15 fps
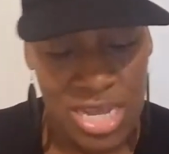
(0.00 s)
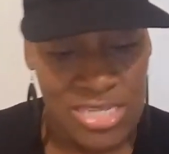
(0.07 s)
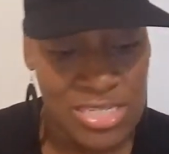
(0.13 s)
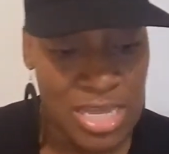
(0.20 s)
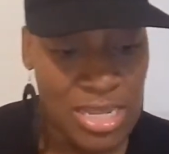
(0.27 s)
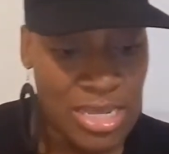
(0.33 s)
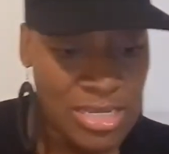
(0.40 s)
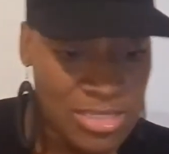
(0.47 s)
I
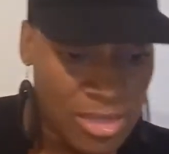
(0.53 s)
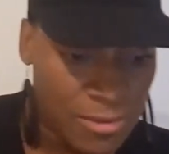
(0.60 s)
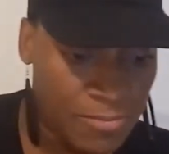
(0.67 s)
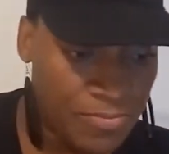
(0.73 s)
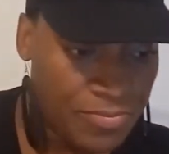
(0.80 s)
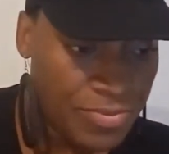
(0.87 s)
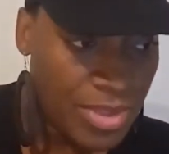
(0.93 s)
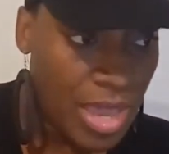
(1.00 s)
said, listen,
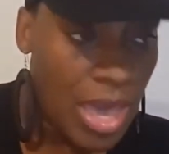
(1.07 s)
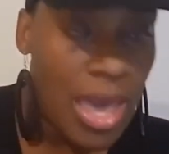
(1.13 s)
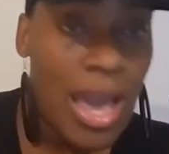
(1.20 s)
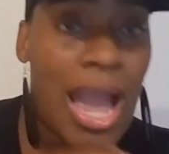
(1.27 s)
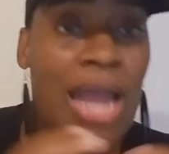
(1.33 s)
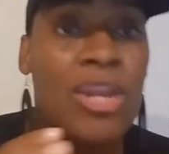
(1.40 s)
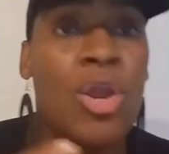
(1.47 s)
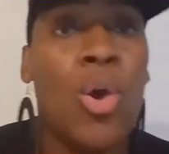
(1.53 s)

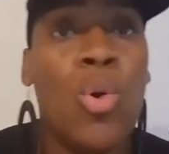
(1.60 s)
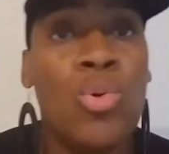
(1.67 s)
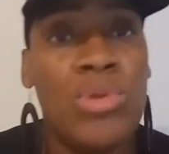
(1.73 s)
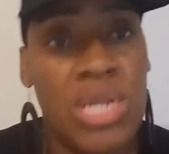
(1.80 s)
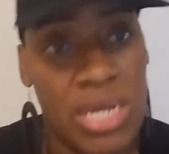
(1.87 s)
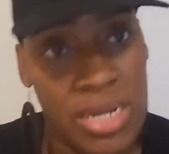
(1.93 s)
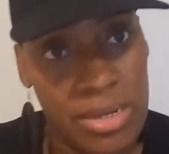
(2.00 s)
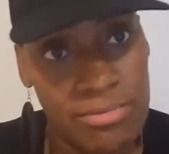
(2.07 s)
I know who
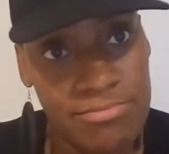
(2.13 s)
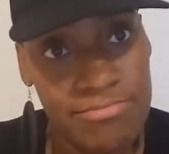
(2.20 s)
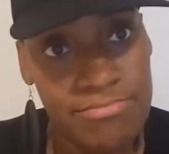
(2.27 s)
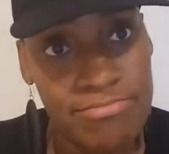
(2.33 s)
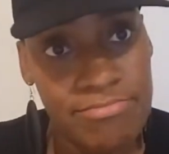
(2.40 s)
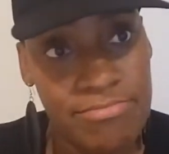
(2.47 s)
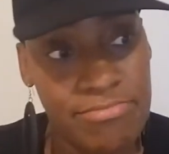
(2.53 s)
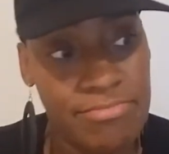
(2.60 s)
did it,
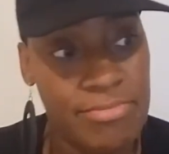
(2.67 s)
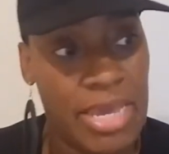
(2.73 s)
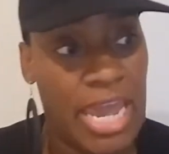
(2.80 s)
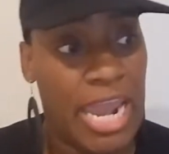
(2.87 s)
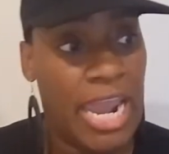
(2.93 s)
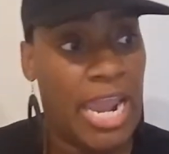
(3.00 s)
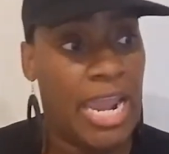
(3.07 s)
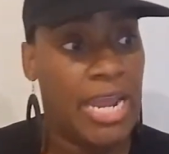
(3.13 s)

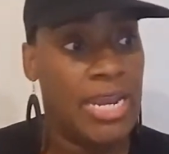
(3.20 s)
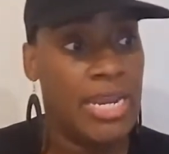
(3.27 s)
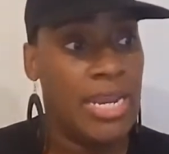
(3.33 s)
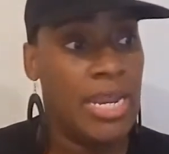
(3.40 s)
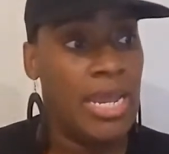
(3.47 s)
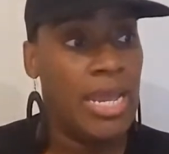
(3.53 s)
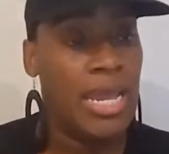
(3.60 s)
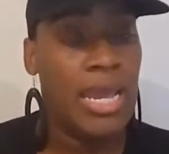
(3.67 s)
and
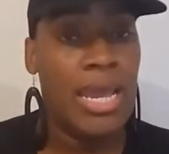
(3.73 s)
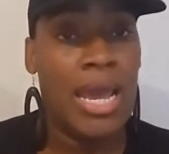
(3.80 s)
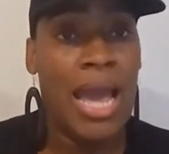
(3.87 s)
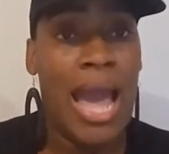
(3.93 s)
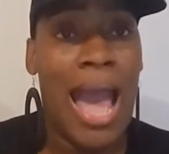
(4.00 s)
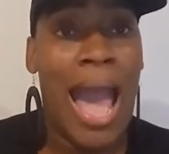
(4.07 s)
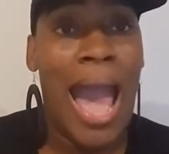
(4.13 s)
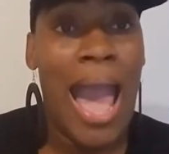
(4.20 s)

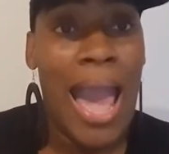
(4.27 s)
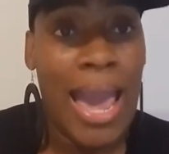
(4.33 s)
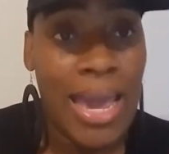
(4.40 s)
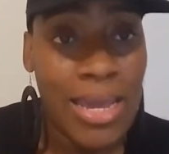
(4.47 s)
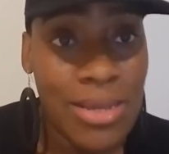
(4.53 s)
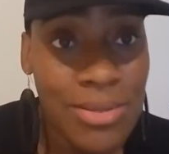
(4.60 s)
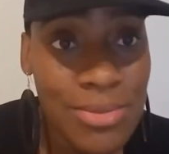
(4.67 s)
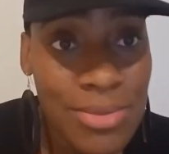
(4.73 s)

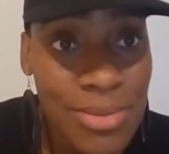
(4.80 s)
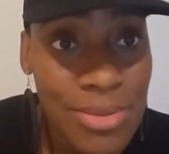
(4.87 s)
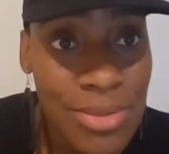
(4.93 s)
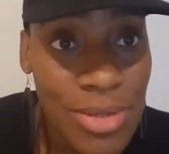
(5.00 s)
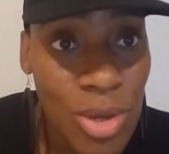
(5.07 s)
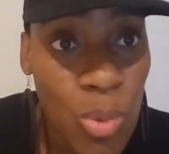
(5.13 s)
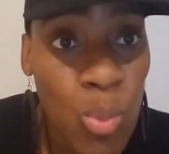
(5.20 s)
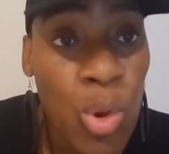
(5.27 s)
I
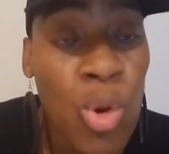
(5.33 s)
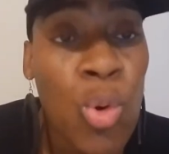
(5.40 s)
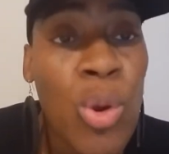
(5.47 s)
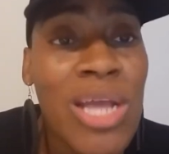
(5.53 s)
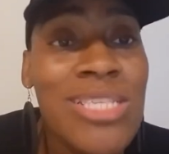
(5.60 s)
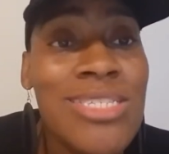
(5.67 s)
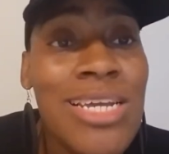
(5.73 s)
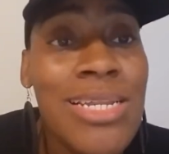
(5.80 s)
will
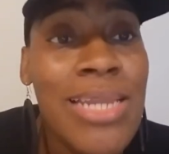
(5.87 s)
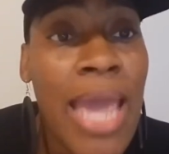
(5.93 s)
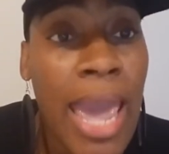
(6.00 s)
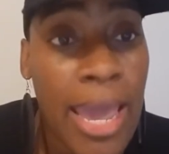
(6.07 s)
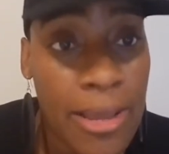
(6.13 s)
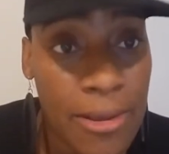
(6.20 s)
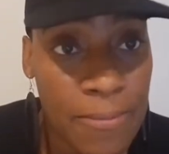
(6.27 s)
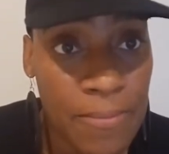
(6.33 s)
quit
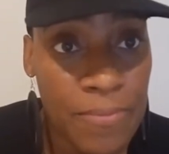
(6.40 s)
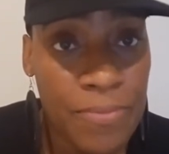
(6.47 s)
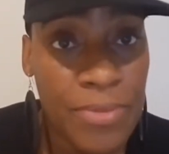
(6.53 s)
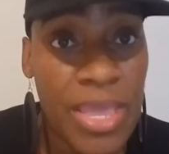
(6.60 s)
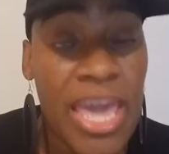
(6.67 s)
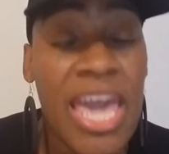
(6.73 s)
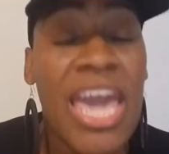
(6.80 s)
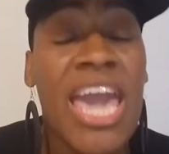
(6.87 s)
today
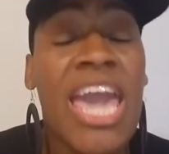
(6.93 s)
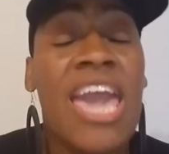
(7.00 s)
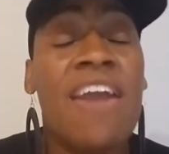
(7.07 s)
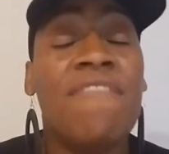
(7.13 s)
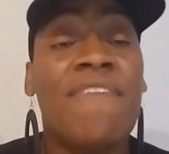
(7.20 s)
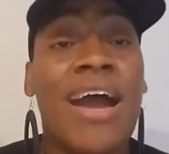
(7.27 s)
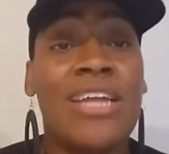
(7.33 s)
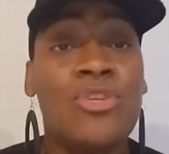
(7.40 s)

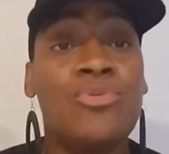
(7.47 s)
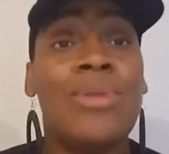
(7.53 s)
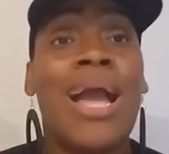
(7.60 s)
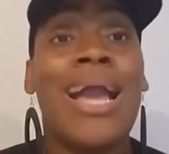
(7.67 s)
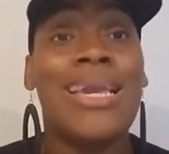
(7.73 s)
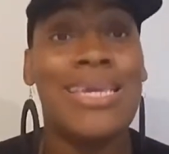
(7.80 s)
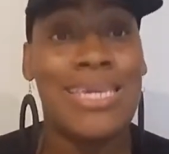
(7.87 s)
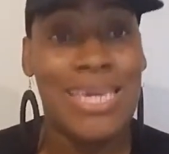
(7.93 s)
if I do
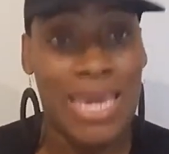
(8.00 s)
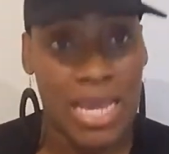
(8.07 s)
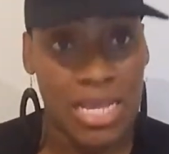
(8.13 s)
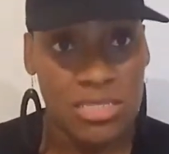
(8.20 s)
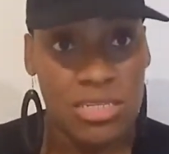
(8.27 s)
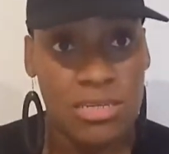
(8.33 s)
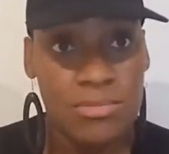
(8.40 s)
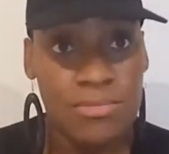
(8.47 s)
not
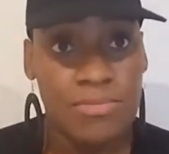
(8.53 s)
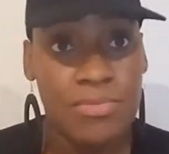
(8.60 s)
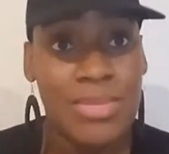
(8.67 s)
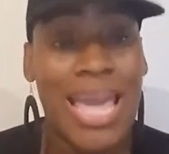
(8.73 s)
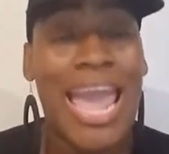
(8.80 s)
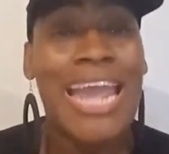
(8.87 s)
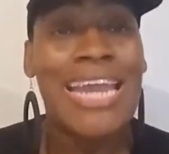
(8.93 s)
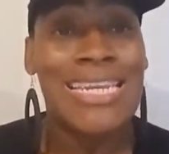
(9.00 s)
get
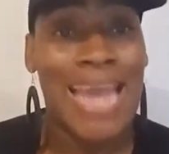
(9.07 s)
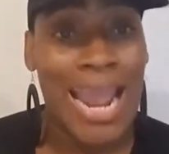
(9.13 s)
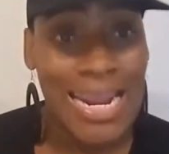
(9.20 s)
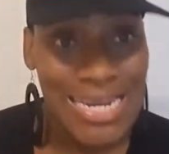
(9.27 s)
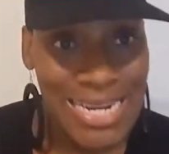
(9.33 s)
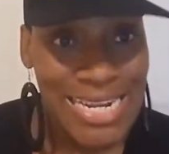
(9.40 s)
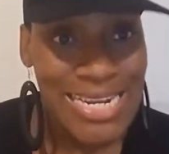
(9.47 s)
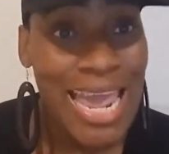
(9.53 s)
a
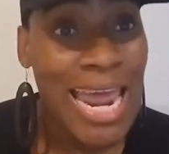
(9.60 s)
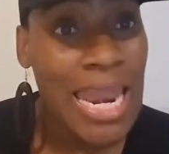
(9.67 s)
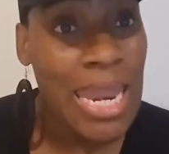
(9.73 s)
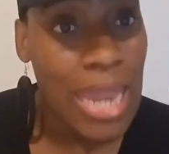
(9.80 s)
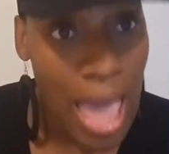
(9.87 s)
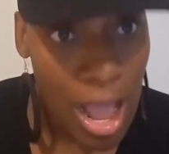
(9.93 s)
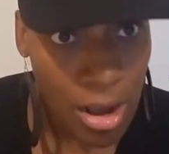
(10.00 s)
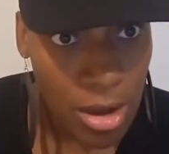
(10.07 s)
90-day
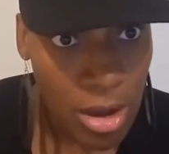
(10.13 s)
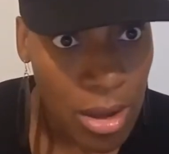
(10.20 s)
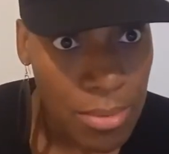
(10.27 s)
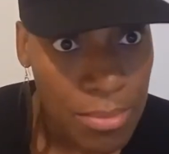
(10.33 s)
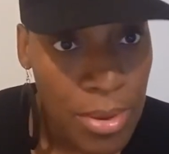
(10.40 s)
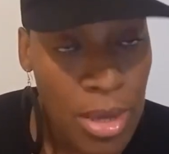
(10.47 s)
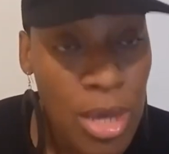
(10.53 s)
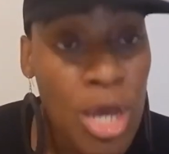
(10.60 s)
lockup,
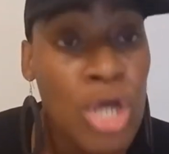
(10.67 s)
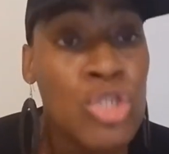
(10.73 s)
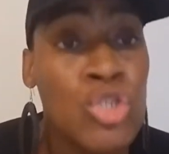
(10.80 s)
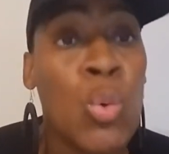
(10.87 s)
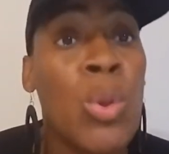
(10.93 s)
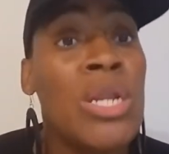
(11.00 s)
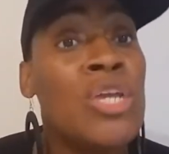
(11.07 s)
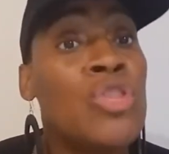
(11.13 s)

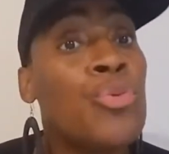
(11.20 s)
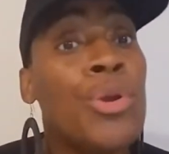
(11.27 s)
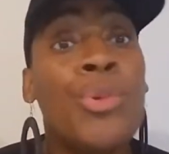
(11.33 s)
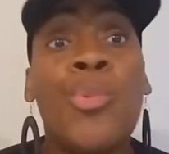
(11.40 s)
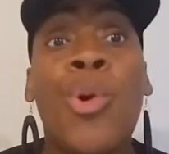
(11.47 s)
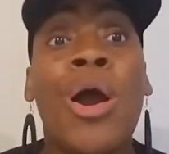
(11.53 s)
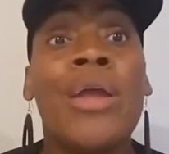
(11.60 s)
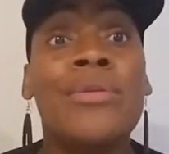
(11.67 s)

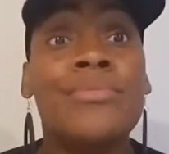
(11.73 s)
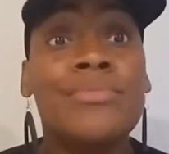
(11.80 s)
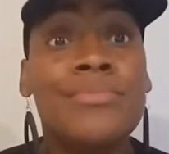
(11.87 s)
23-1.